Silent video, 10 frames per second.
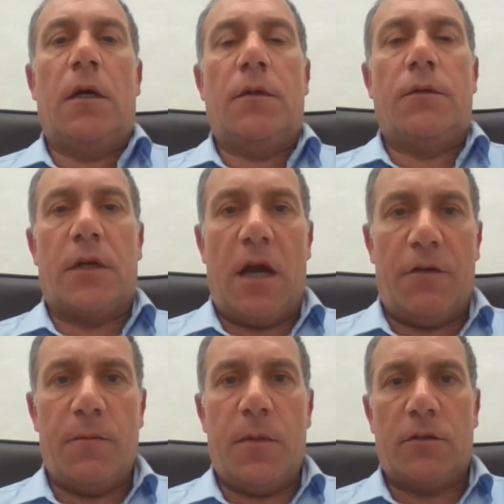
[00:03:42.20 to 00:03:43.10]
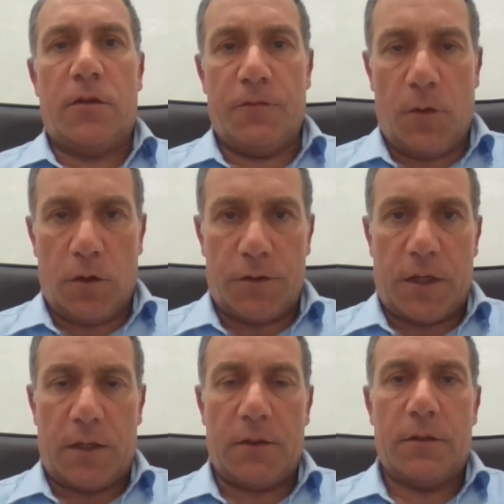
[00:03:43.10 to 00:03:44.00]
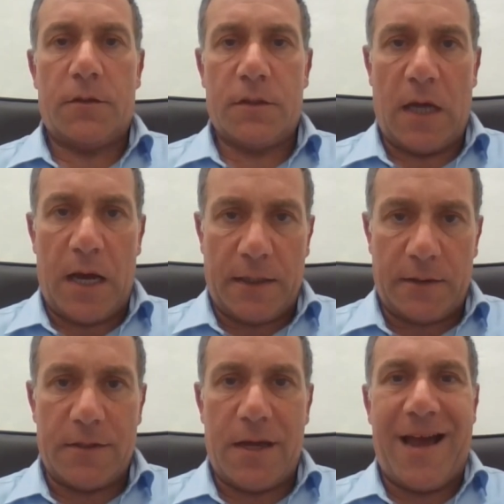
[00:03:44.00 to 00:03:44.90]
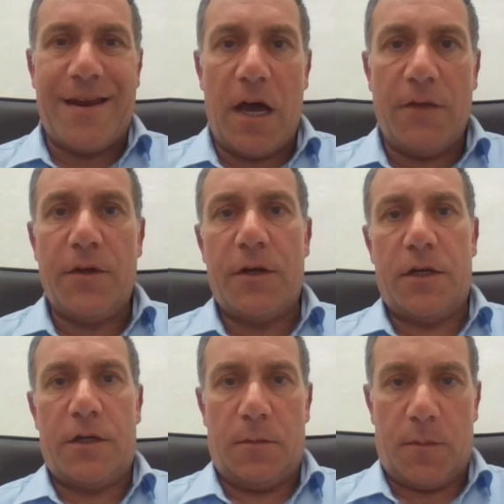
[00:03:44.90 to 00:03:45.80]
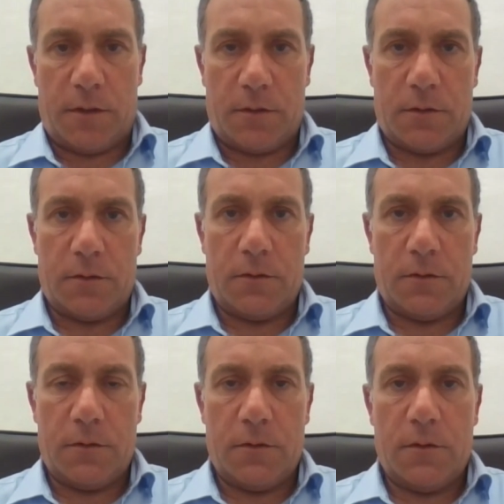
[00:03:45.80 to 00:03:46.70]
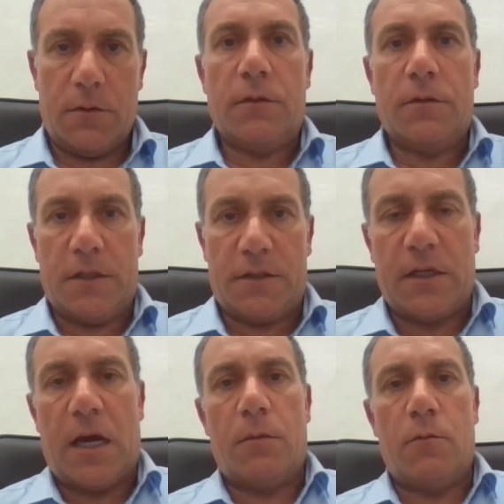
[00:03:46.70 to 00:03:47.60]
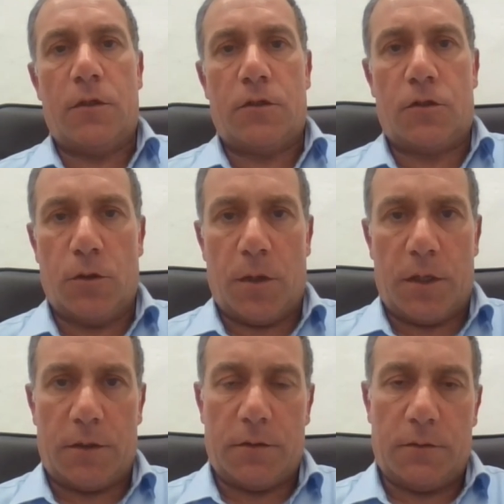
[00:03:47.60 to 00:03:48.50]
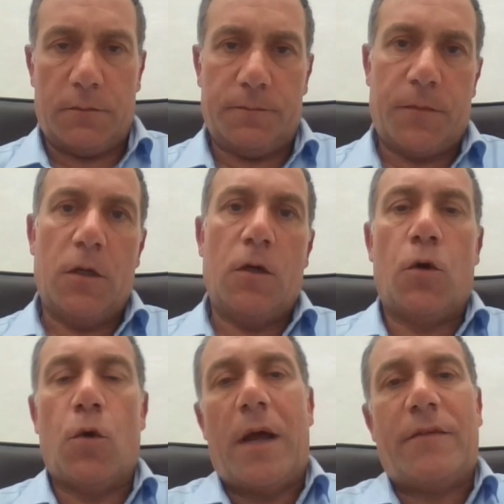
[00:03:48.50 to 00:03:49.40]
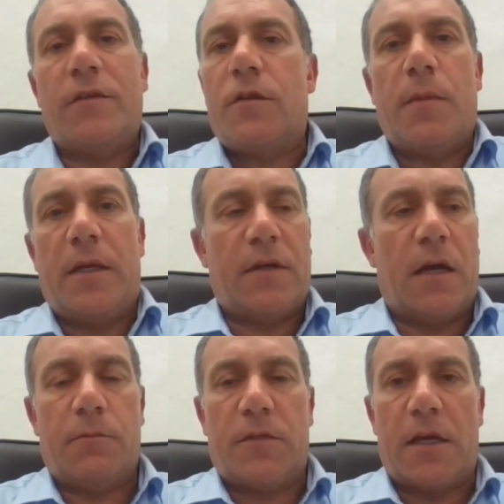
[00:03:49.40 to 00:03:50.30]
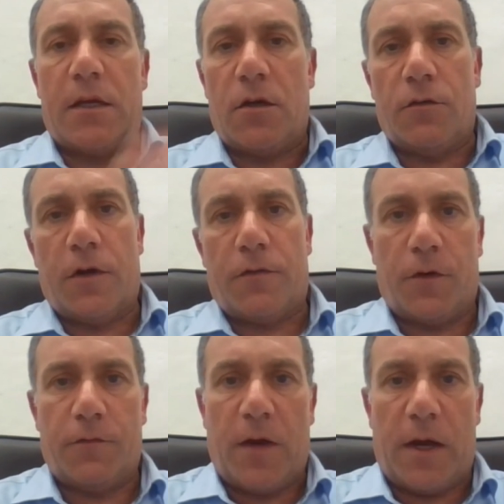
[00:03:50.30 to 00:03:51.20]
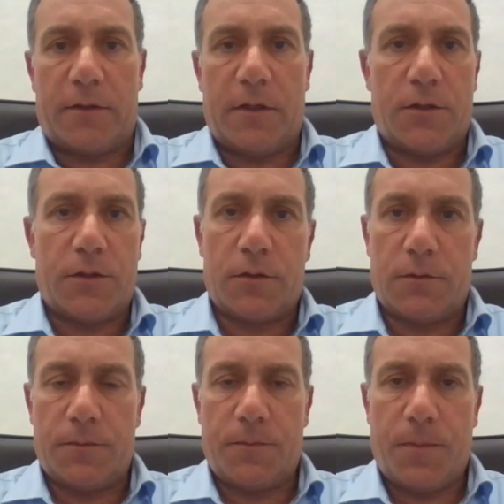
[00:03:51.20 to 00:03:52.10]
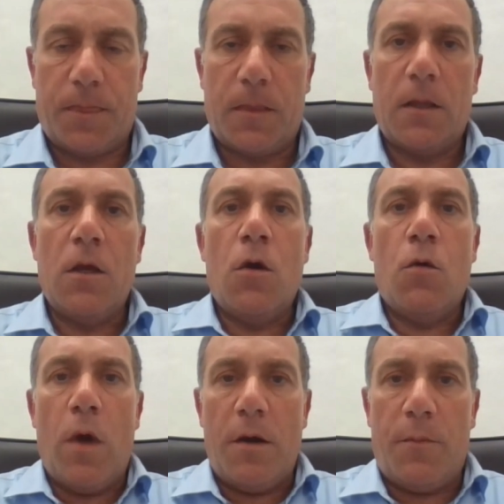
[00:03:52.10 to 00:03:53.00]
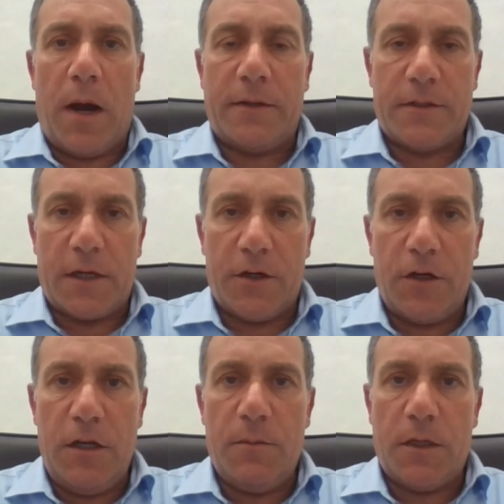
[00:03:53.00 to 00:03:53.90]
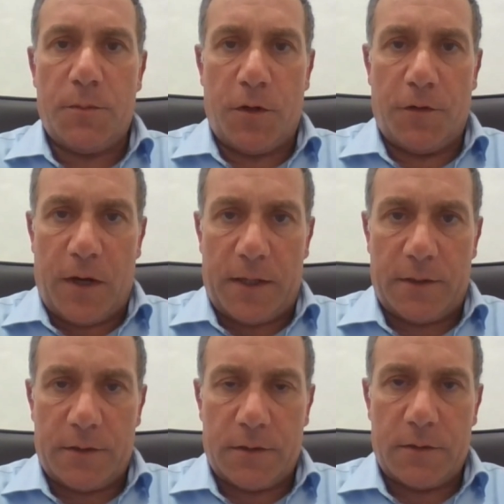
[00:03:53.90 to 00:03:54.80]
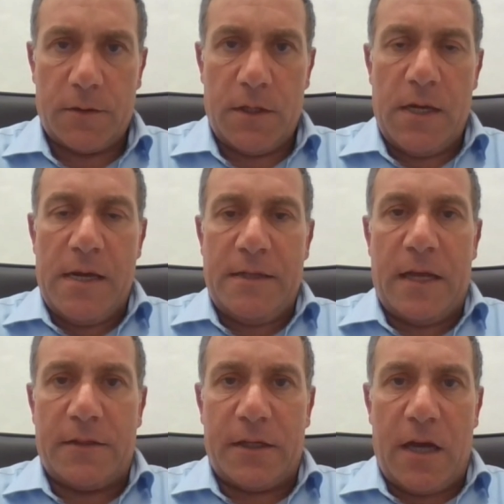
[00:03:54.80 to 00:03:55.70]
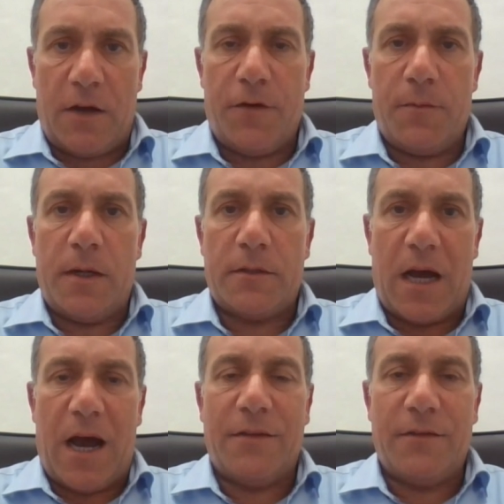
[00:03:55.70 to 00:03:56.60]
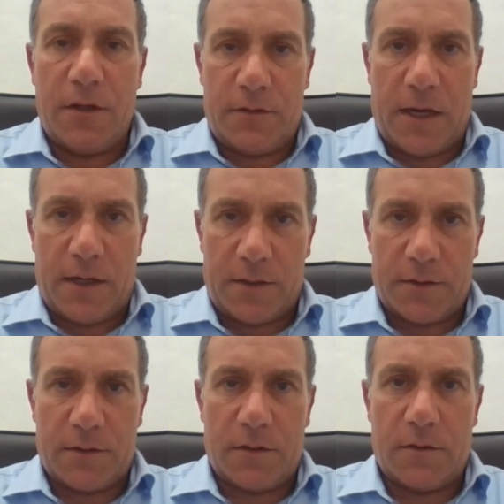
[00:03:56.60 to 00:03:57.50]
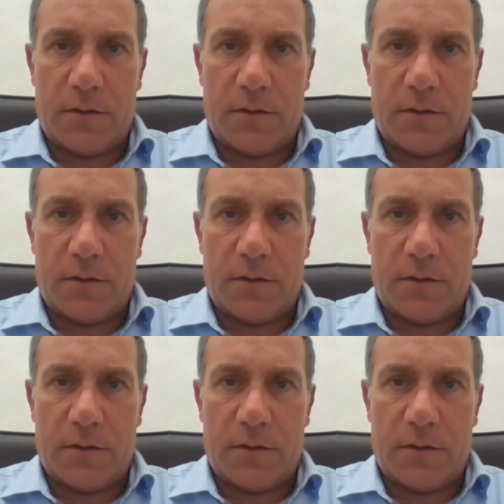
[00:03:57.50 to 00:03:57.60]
the government of Malta signed another agreement, this time with Steward, who had in the meantime taken over from Vitals, whereby this agreement provides that the government undertakes